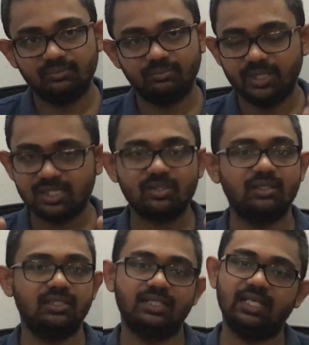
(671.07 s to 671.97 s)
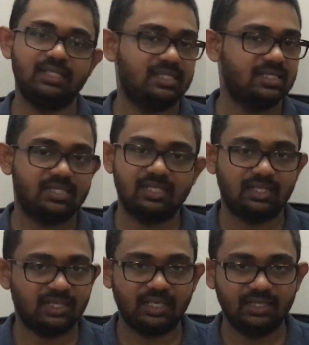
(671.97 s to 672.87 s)
based on the analysis
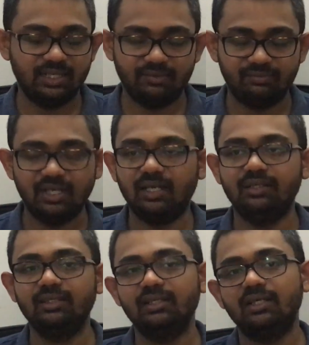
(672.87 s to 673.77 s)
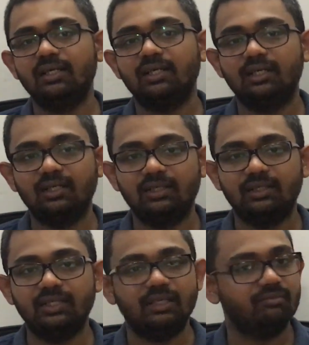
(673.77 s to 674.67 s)
that I have done,
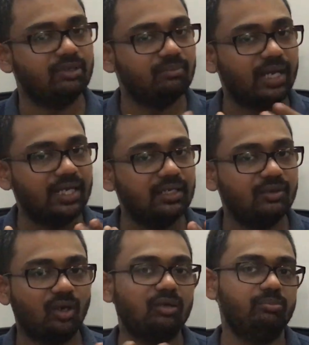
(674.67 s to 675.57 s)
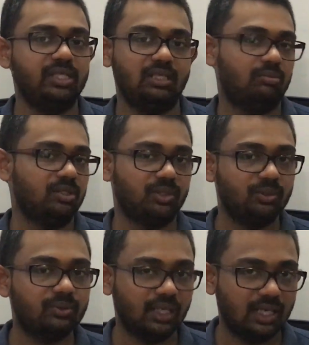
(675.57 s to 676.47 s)
we might not be able to
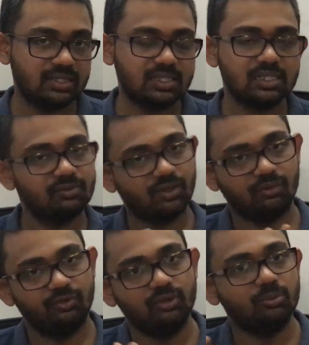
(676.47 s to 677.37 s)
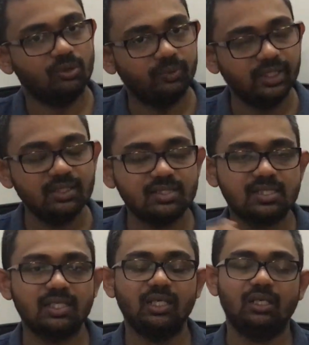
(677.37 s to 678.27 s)
do classes for a few more
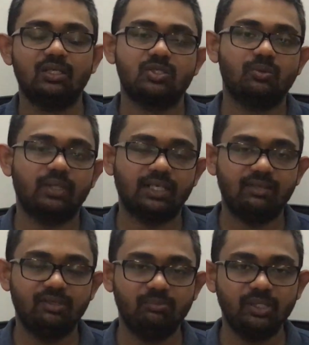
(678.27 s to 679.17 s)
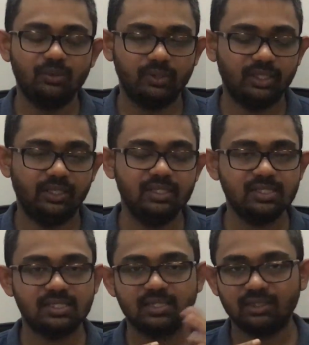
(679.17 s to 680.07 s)
weeks. So what I will be doing
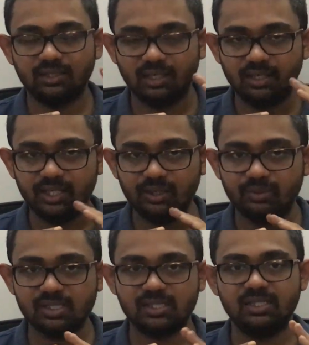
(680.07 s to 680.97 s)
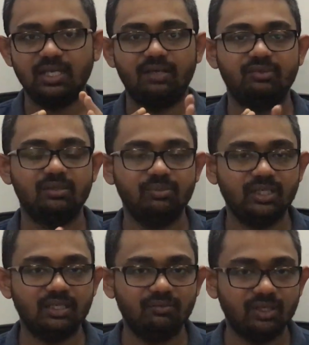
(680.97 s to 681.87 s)
is, continuously I will
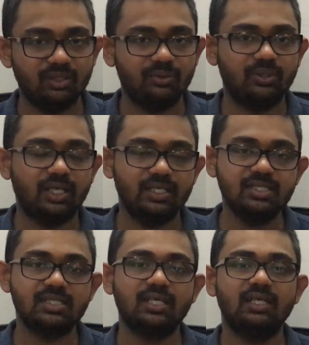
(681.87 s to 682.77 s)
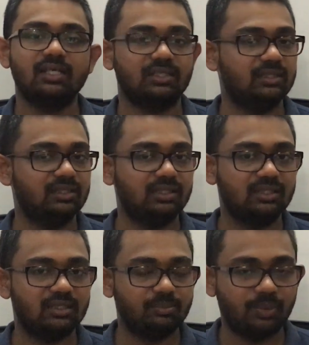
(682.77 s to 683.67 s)
be giving you guys
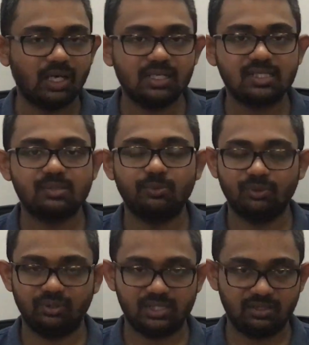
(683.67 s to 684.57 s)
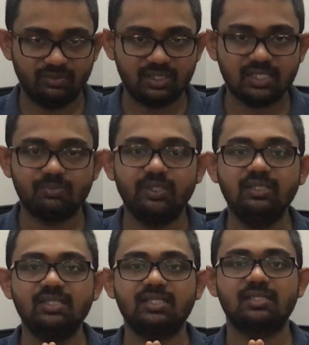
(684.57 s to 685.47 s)
the past progressive
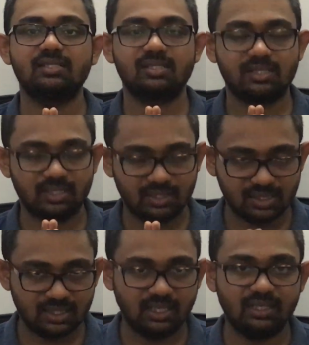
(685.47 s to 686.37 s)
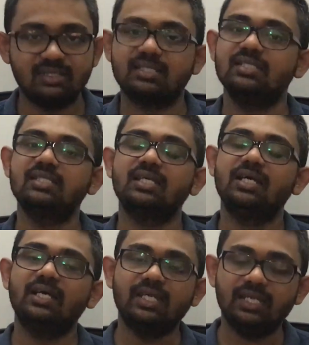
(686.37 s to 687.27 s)
assessments, suggested answers.
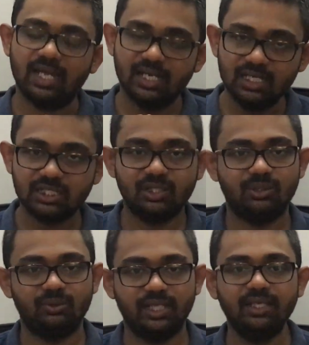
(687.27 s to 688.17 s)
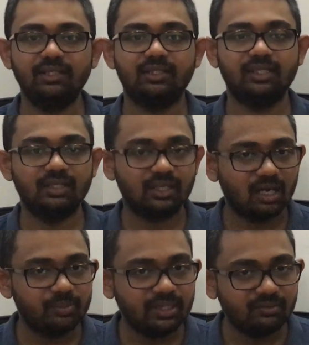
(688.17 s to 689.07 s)
In addition to that, in the
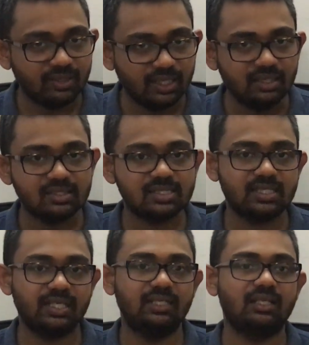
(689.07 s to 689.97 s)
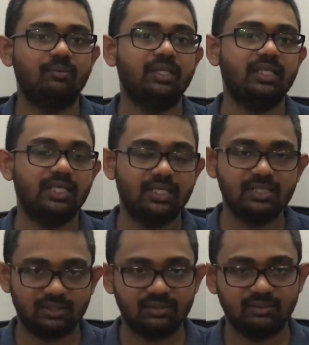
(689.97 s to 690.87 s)
coming weeks and the coming
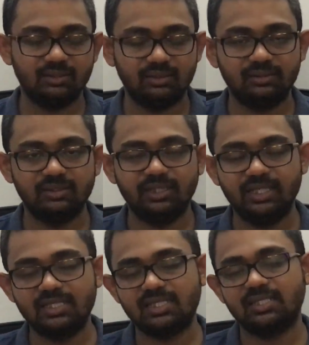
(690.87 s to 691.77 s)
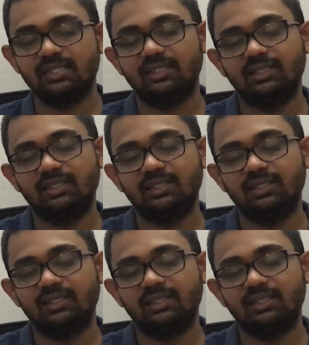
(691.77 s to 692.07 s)
days